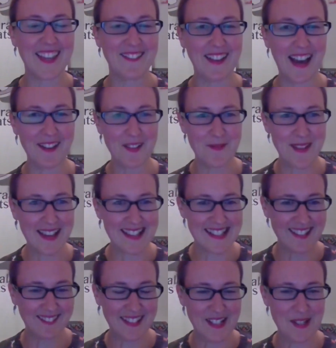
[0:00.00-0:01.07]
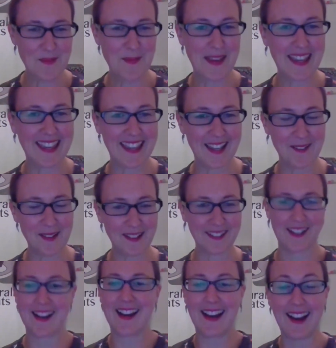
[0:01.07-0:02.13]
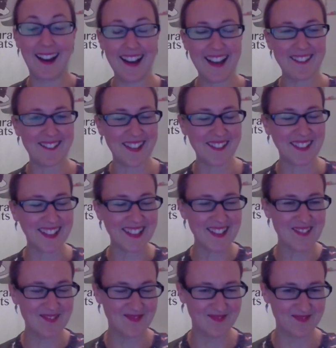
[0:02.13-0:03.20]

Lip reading: you for having me. It's lovely to be here. Welcome. Hi, everyone.